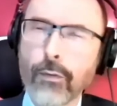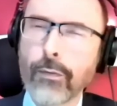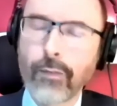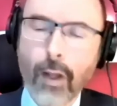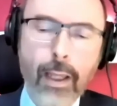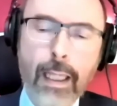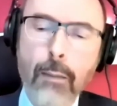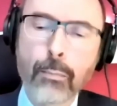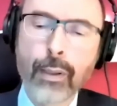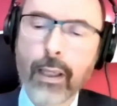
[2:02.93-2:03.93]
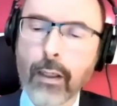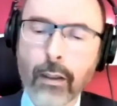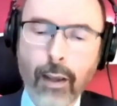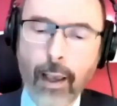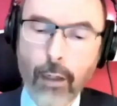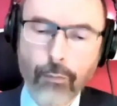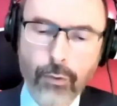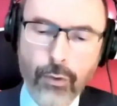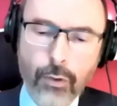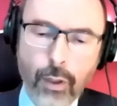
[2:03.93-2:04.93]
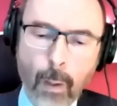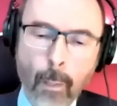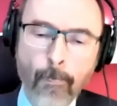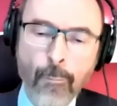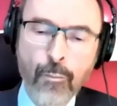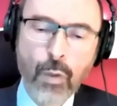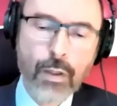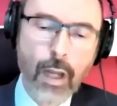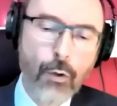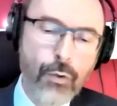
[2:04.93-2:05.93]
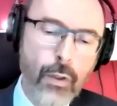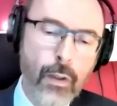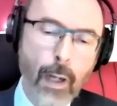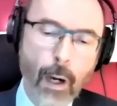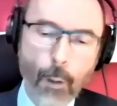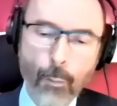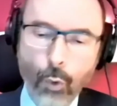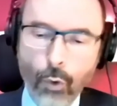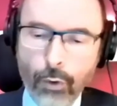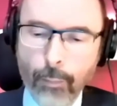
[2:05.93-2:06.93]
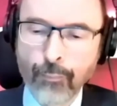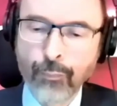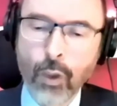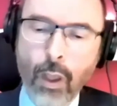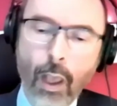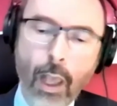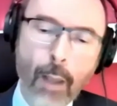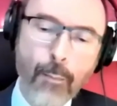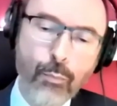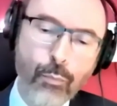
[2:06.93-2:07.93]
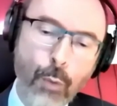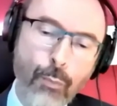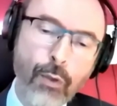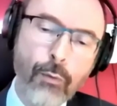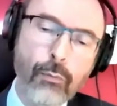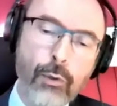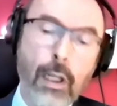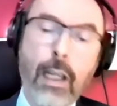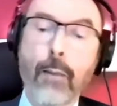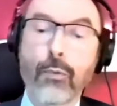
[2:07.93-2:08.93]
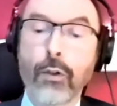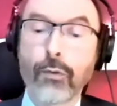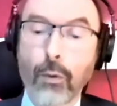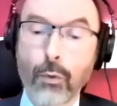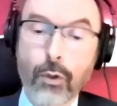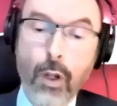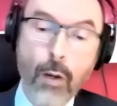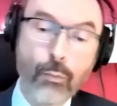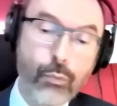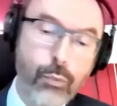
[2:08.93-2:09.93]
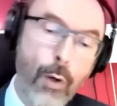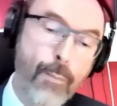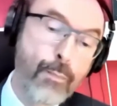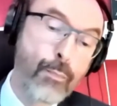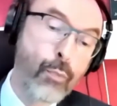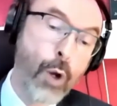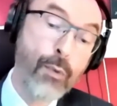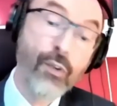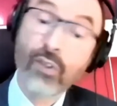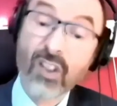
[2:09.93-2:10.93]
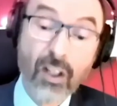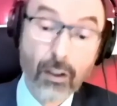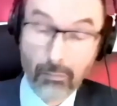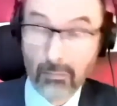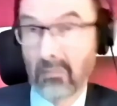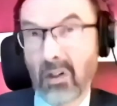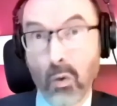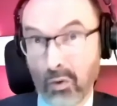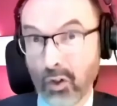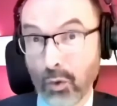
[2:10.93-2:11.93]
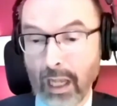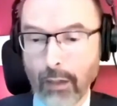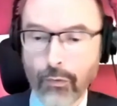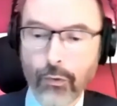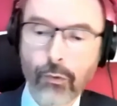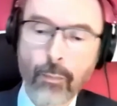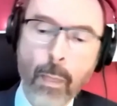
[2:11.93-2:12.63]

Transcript: flying pink elephant, doubting the airborne, proboscidean, you know, to do with elephants,